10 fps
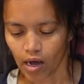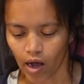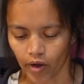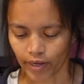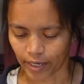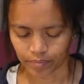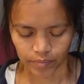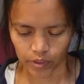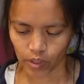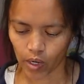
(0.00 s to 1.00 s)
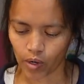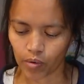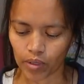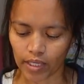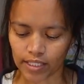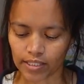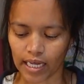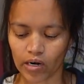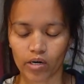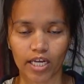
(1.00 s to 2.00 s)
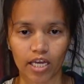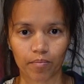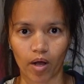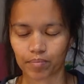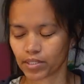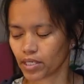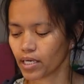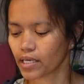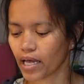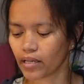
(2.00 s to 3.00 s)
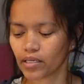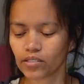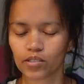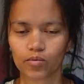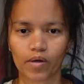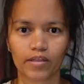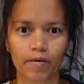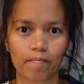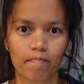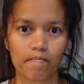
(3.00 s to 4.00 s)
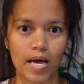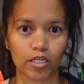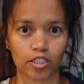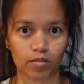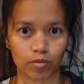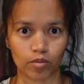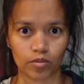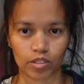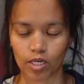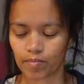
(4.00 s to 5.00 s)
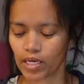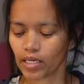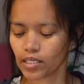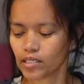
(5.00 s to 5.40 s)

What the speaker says: Okay, so let's get our cake pop stick, and this is when the meltables come in.